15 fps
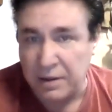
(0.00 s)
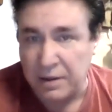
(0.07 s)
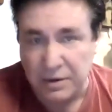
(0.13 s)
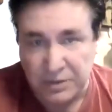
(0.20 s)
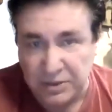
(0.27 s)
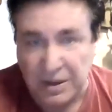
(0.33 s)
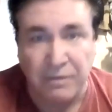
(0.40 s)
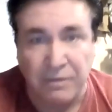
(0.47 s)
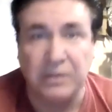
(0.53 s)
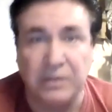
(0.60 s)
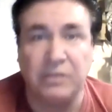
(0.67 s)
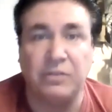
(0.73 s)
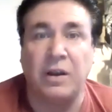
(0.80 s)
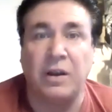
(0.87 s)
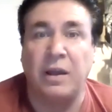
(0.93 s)
in the
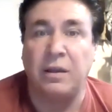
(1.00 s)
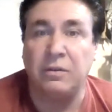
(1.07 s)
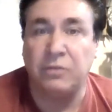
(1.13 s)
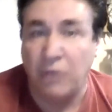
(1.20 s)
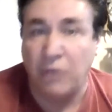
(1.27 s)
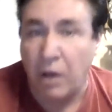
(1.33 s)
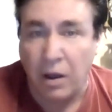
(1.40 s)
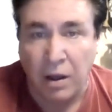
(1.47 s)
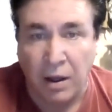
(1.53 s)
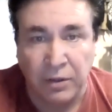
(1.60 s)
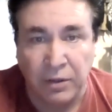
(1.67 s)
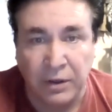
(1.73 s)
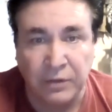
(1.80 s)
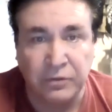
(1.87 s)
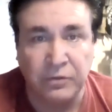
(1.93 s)
70s and I saw all
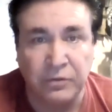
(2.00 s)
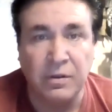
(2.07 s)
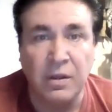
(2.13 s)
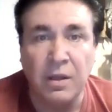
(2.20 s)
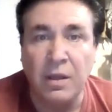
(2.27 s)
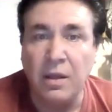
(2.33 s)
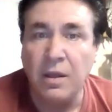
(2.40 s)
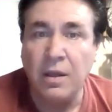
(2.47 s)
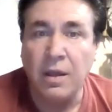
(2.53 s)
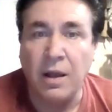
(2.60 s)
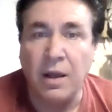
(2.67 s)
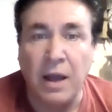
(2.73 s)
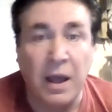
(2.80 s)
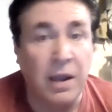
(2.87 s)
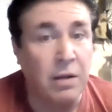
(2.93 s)
this.
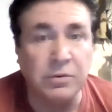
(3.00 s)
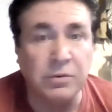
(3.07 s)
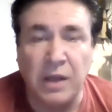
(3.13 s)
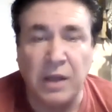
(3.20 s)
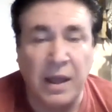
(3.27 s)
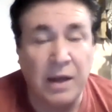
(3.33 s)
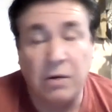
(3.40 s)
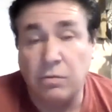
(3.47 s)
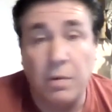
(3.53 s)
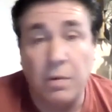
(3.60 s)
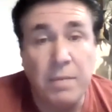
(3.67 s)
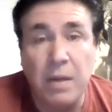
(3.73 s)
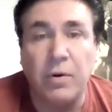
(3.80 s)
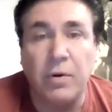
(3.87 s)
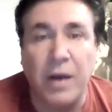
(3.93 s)
I don't
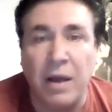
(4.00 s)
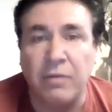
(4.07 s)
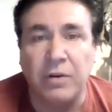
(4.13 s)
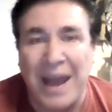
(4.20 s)
ever